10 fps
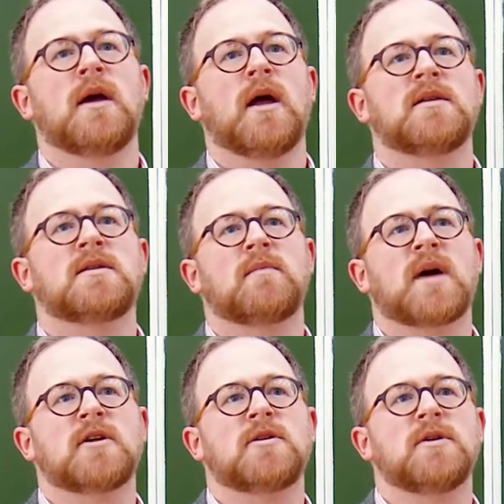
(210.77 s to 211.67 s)
and some
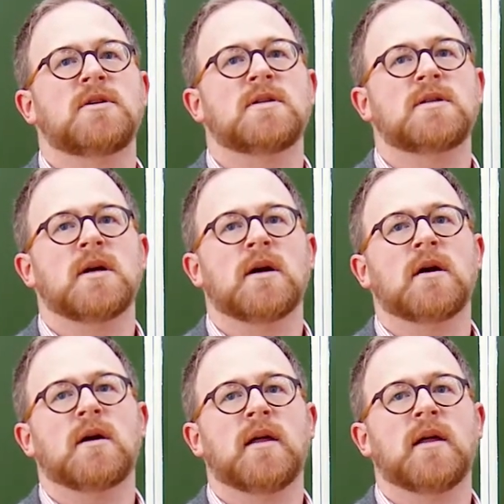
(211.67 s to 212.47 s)
contributions there.